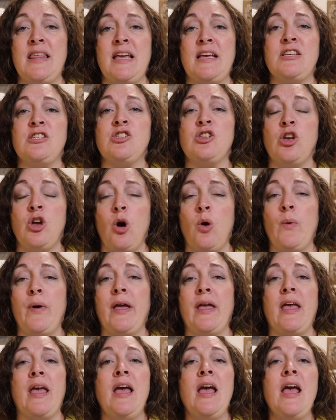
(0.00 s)
things
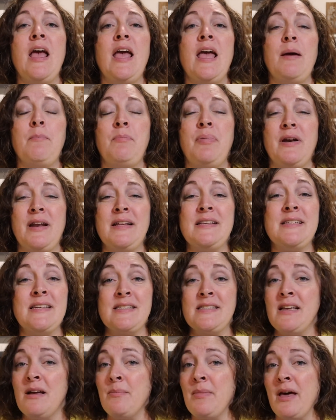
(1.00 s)
going. But it
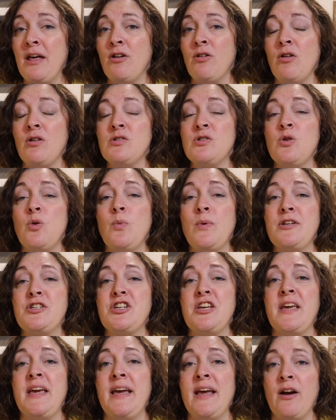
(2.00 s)
does not matter also
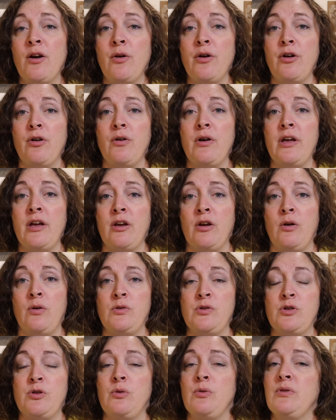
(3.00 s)
which carrier it
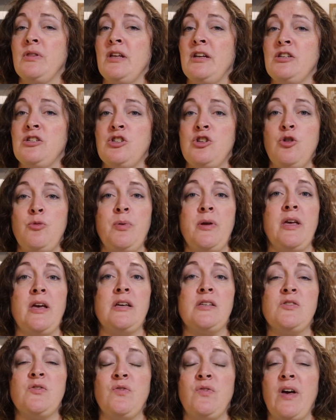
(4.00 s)
goes through. That is
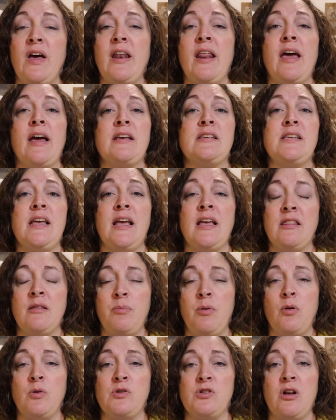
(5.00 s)
UPS, FedEx, and the
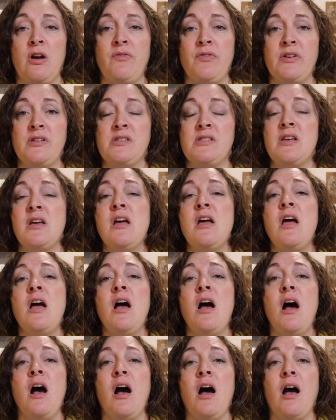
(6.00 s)
post office.
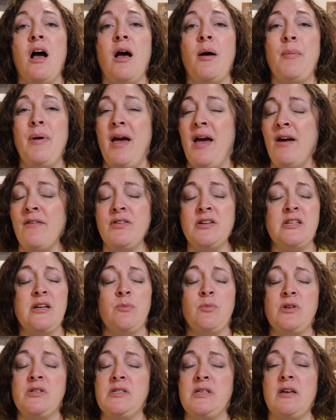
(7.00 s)
Every
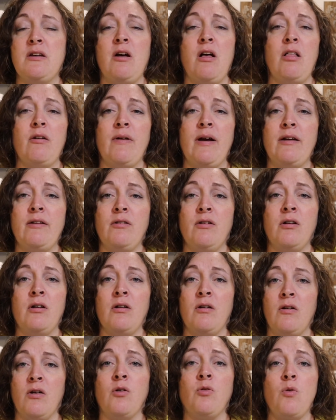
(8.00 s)
time we see Colorado
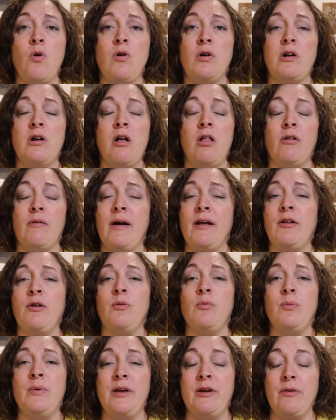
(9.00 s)
or Aurora, Colorado,
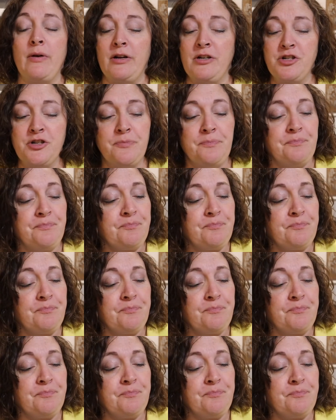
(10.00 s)
we cringe.